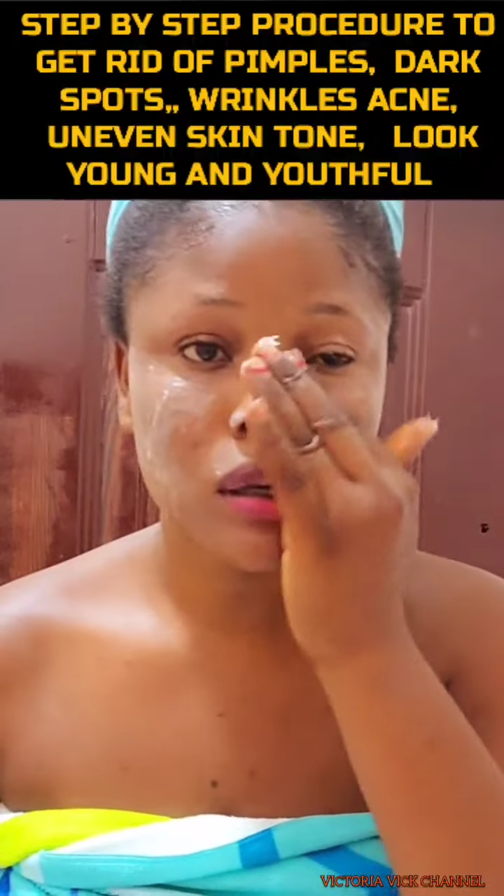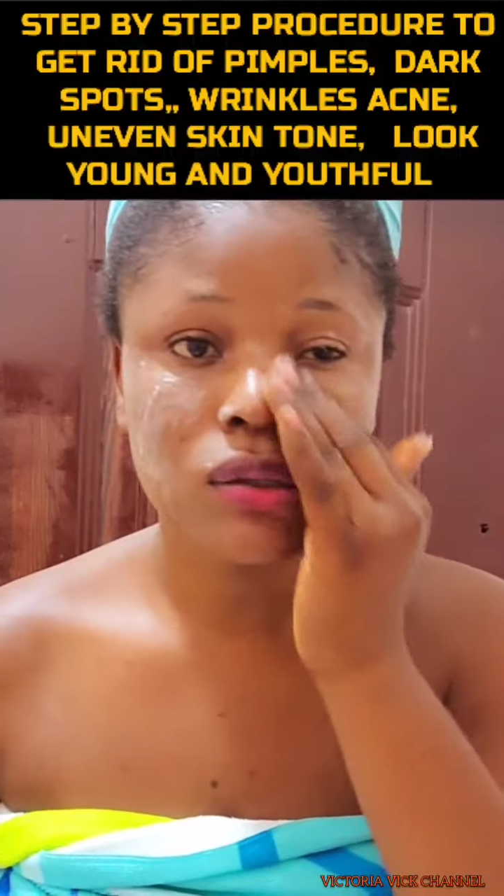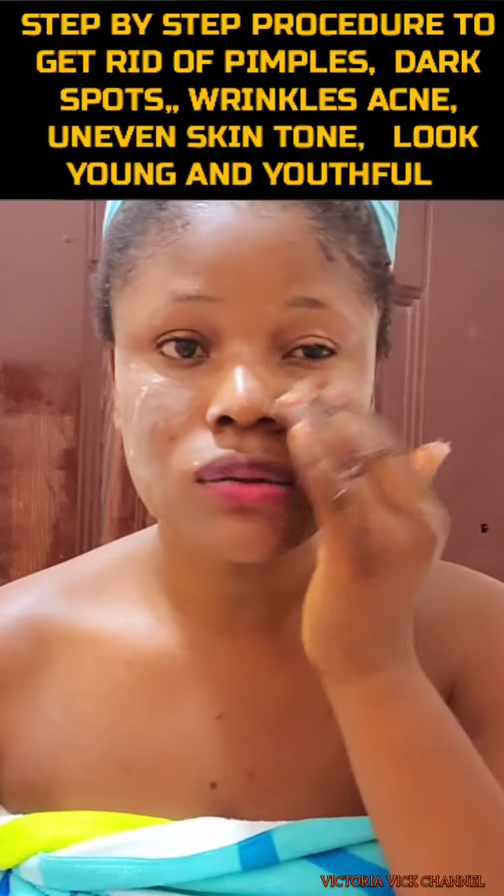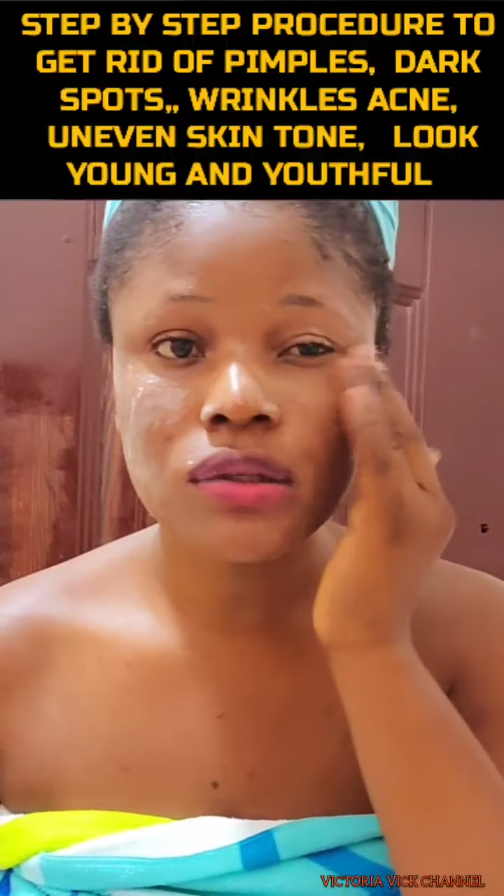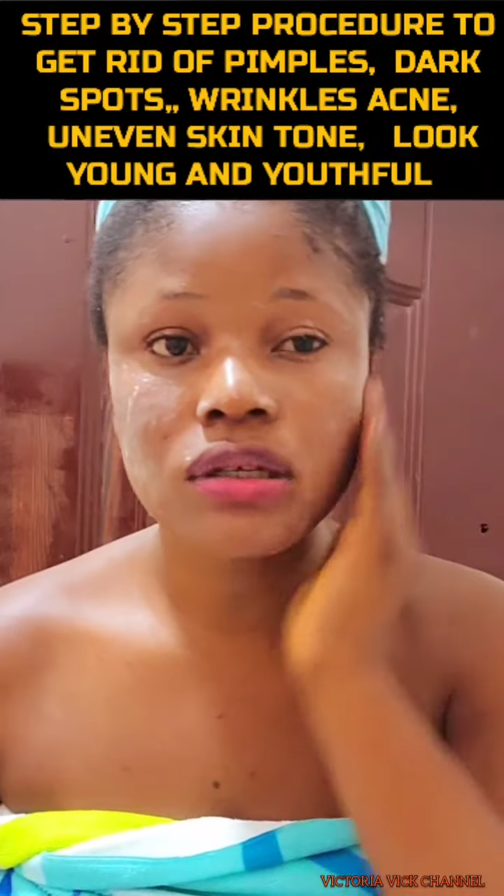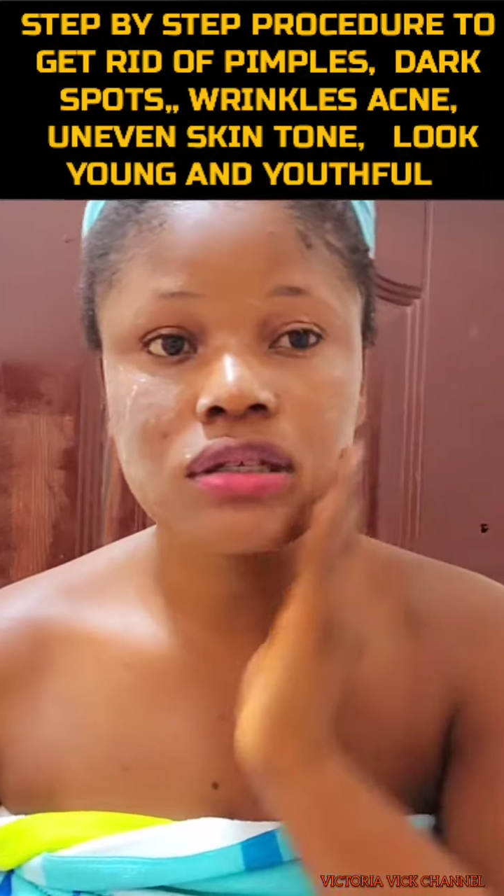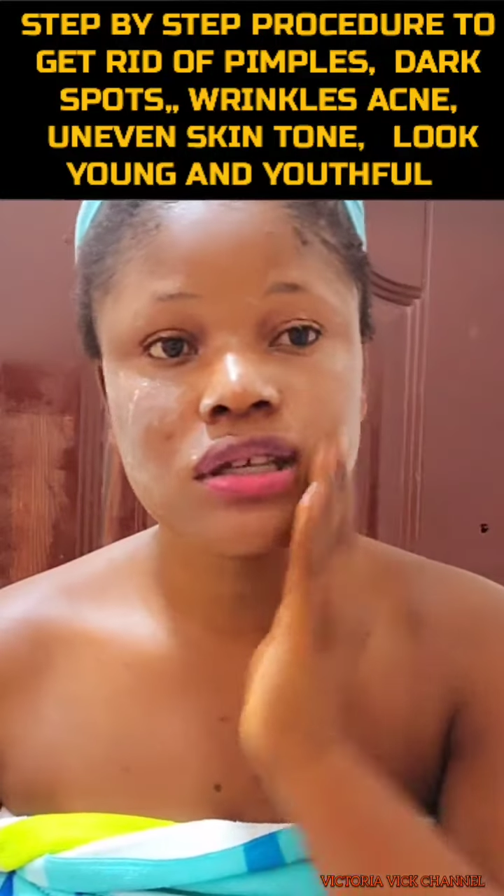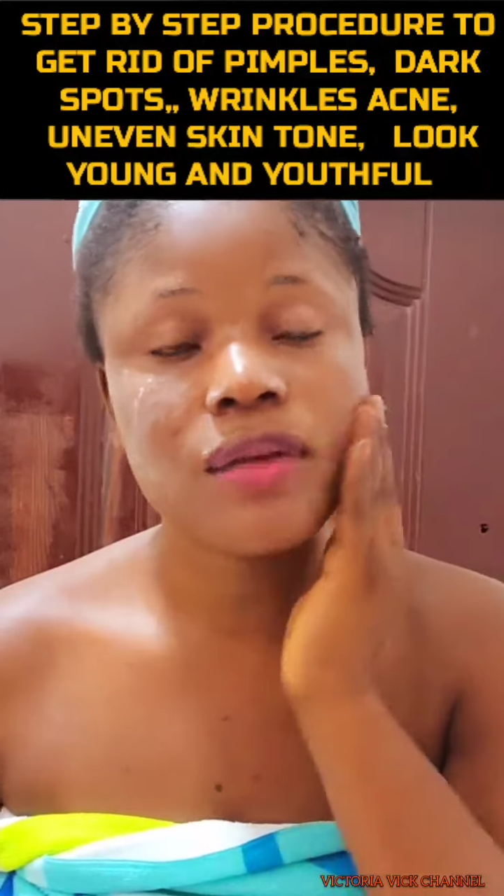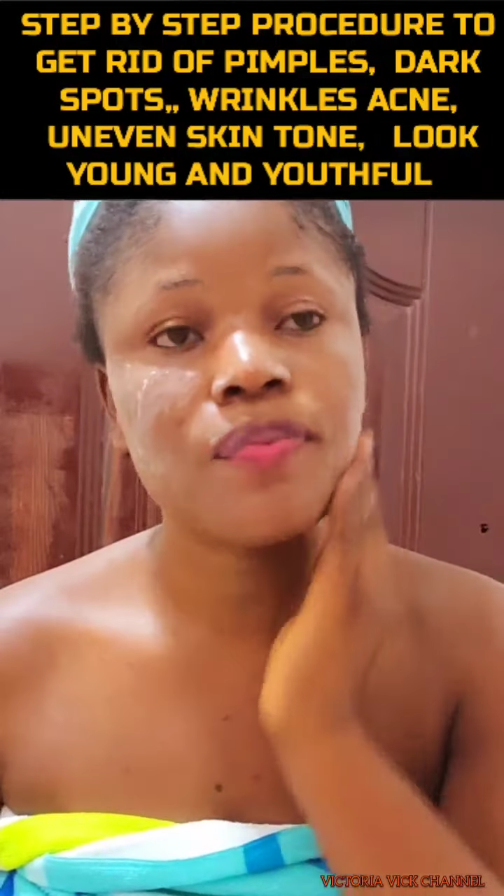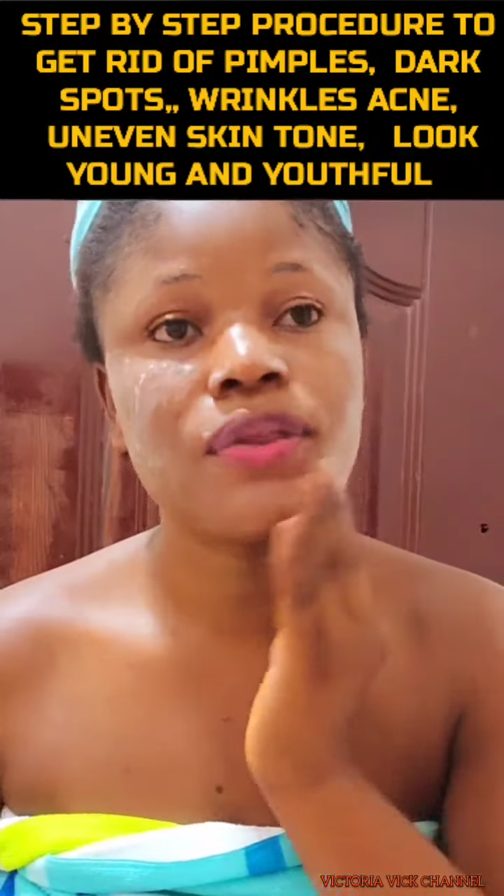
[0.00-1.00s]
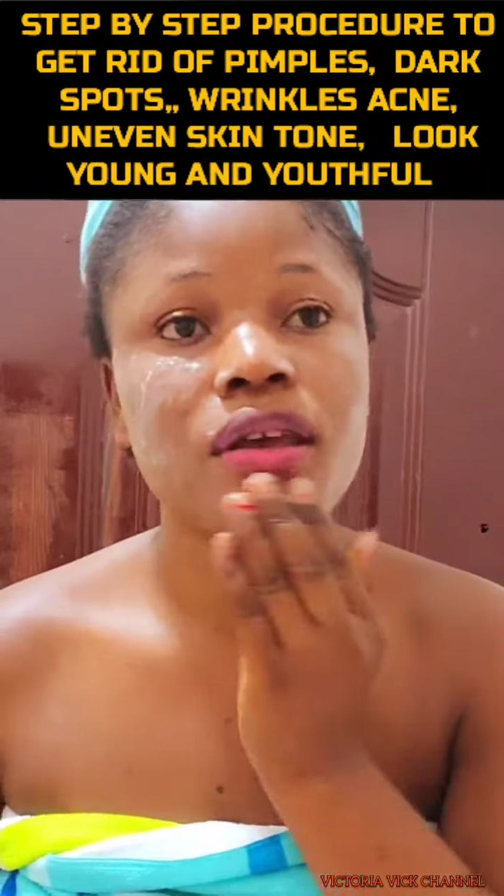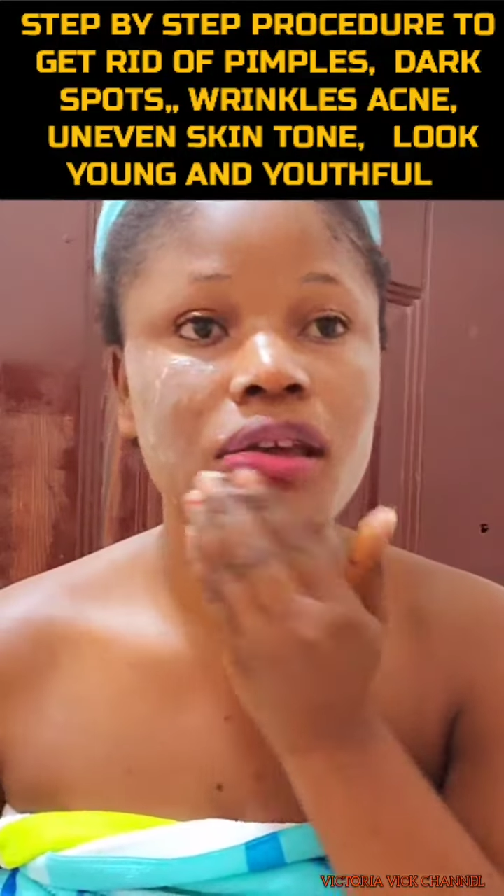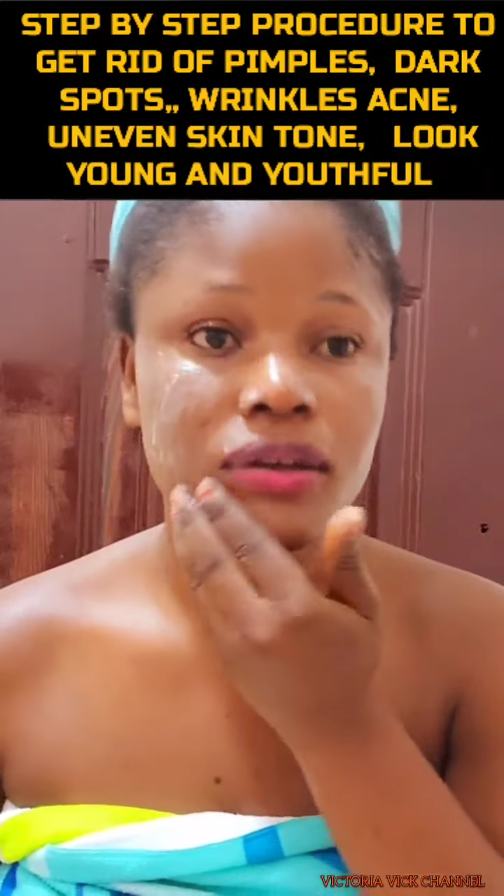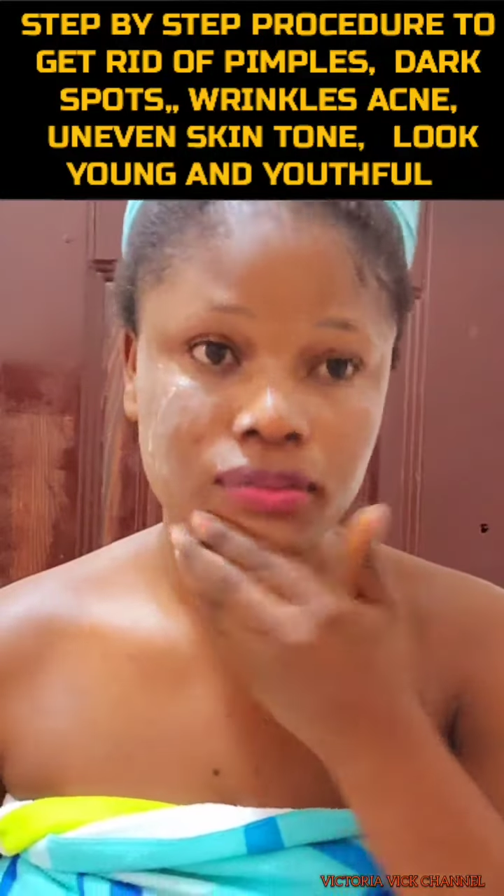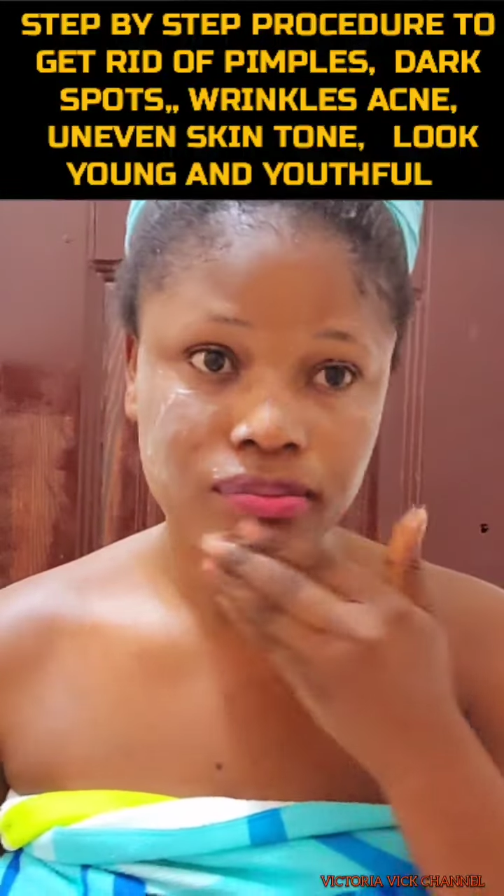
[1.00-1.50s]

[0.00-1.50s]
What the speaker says: do the same thing.